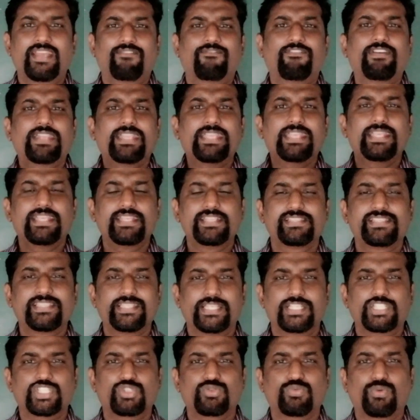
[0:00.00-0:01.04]
very
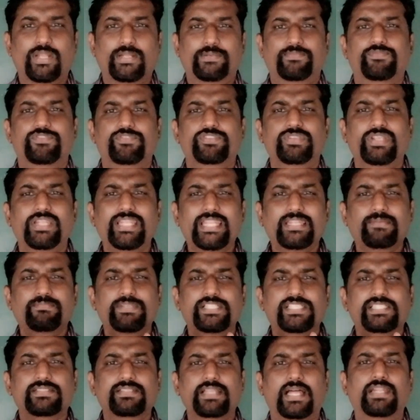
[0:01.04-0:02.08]
easiest one so let me
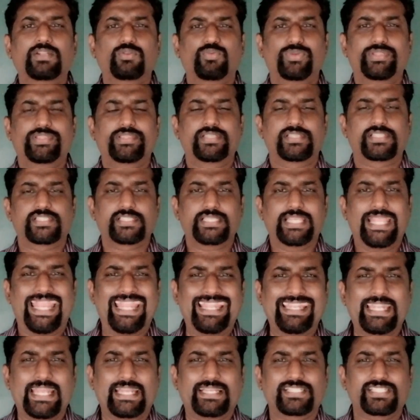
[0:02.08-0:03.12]
start with this
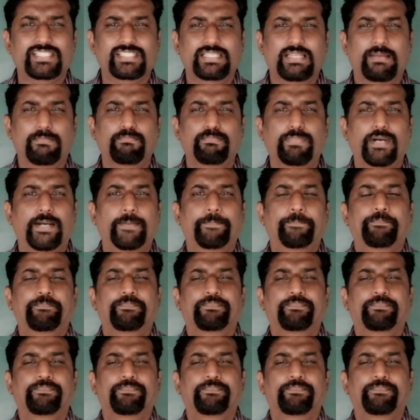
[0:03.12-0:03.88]
index number